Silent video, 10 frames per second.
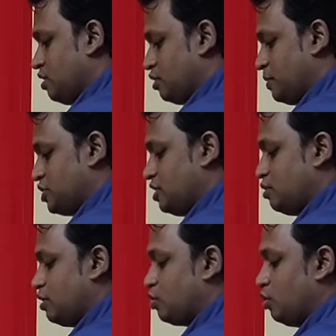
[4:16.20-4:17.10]
The patient
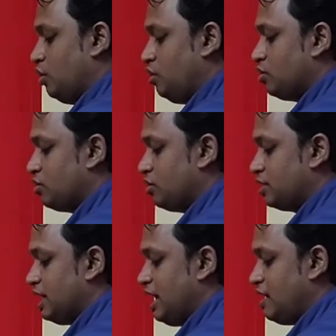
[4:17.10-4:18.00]
will go with
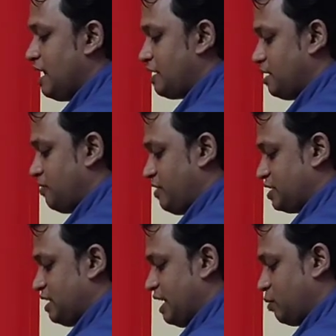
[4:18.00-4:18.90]
the lateral
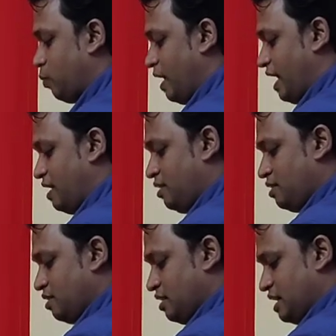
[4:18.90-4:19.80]
flexion like 1,
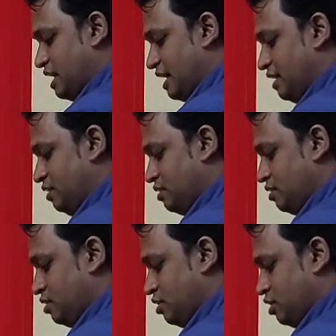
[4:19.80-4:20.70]
again
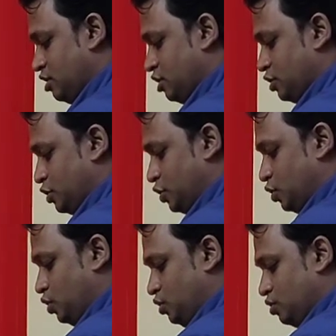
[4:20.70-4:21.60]

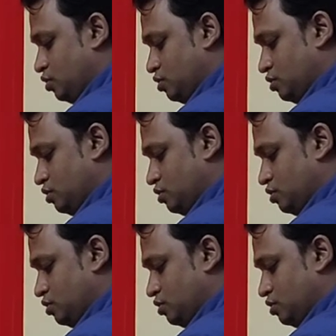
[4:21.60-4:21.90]
2,